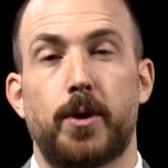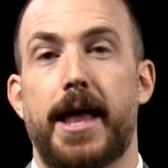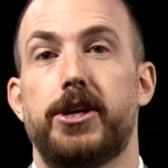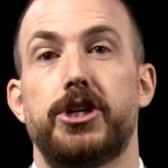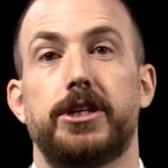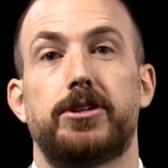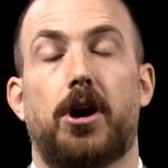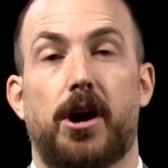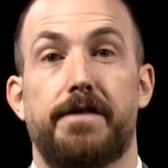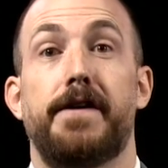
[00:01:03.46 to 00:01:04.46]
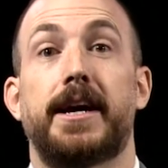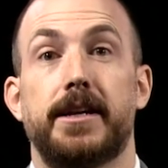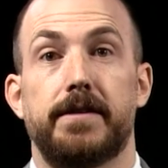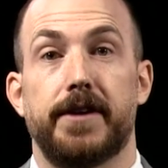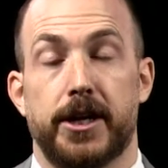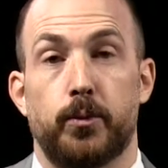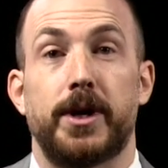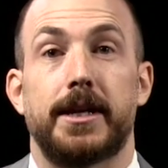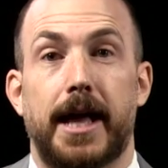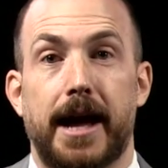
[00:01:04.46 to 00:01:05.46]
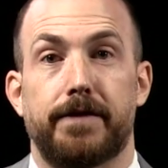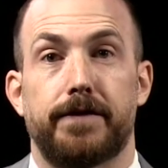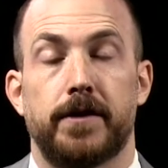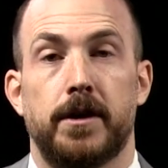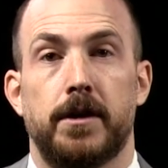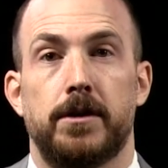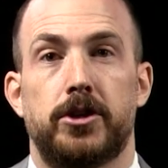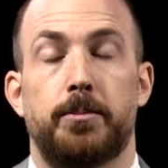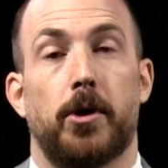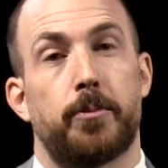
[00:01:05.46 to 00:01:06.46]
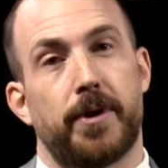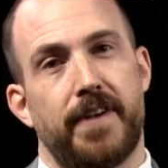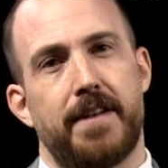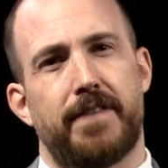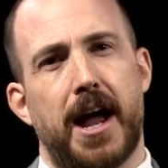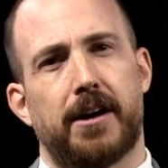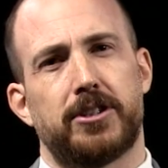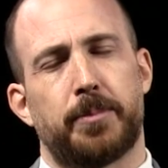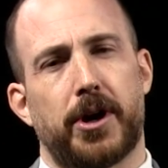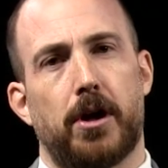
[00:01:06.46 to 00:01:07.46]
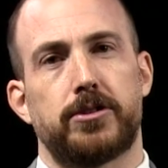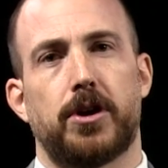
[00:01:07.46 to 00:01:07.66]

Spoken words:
strategies are effective in real life to both prevent violence but